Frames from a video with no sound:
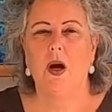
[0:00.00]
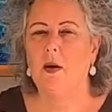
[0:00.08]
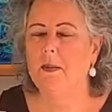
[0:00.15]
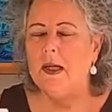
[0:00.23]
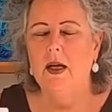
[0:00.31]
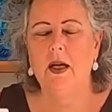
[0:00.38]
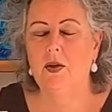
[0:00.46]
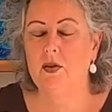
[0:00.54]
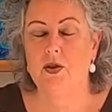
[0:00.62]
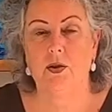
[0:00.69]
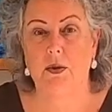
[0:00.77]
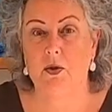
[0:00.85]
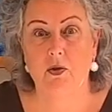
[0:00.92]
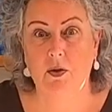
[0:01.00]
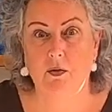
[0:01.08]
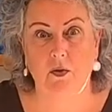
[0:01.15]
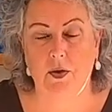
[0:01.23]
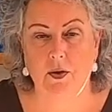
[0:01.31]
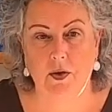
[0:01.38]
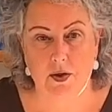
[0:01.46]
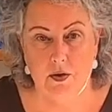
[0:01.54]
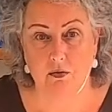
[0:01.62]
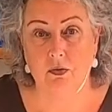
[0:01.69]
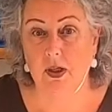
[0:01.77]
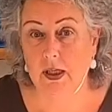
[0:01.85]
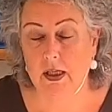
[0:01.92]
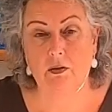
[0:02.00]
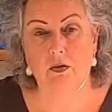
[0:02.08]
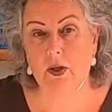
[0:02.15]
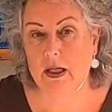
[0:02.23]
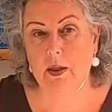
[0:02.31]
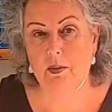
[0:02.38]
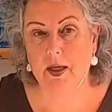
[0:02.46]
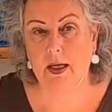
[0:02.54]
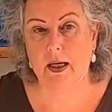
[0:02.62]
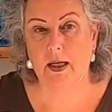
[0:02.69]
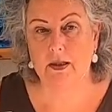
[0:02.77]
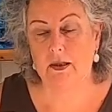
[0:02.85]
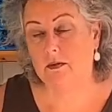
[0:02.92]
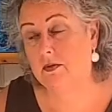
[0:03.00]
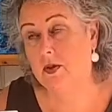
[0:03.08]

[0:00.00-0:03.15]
I mean, I used to be dreadful at this, really, really bad.